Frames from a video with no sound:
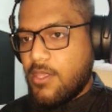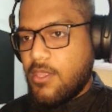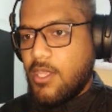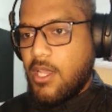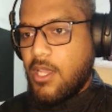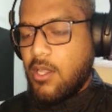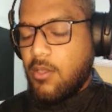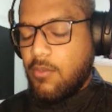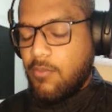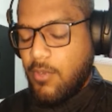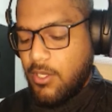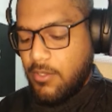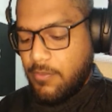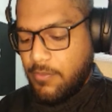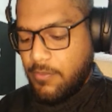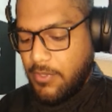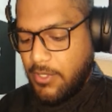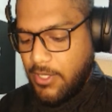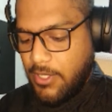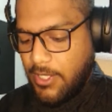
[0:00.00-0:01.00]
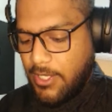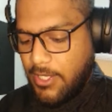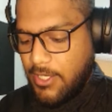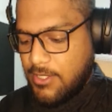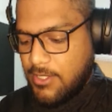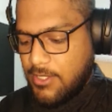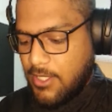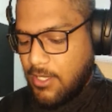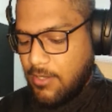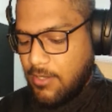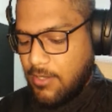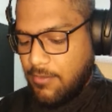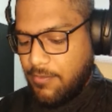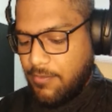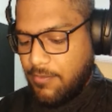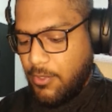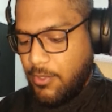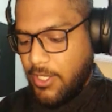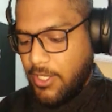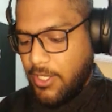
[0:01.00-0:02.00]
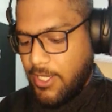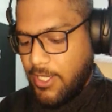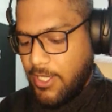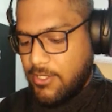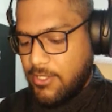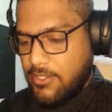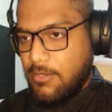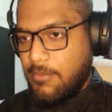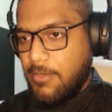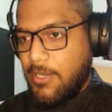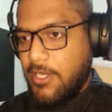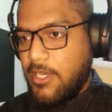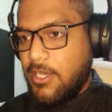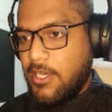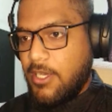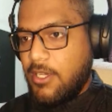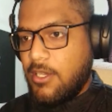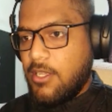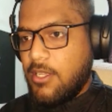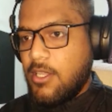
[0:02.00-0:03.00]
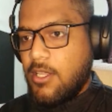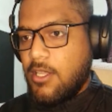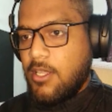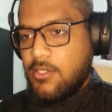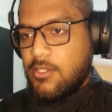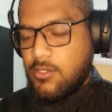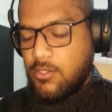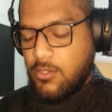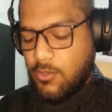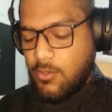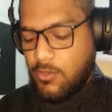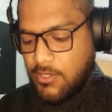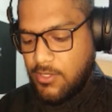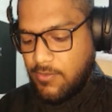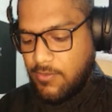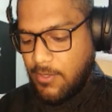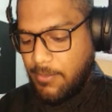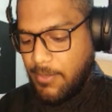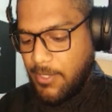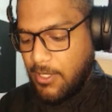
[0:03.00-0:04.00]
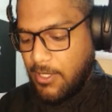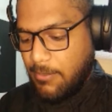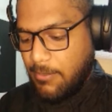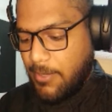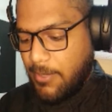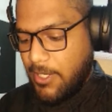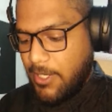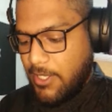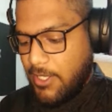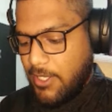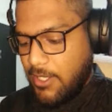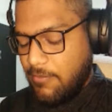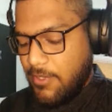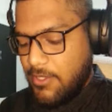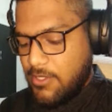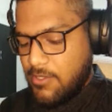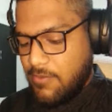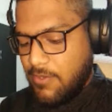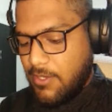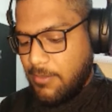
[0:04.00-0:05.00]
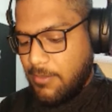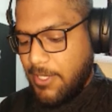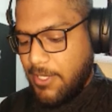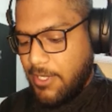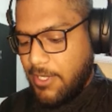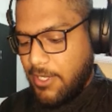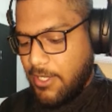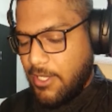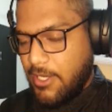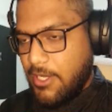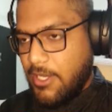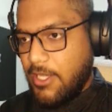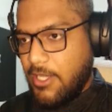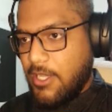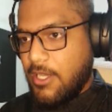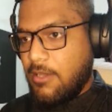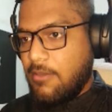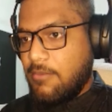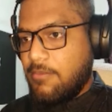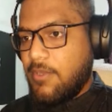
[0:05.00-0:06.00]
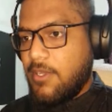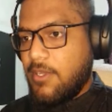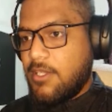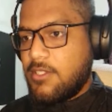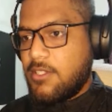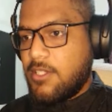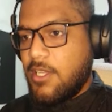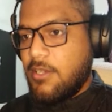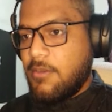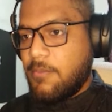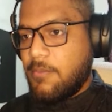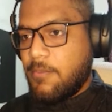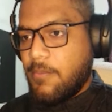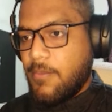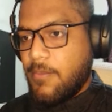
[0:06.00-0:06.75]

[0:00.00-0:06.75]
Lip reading: Now what we need is a floating action button. So this will be the button which will be triggering a function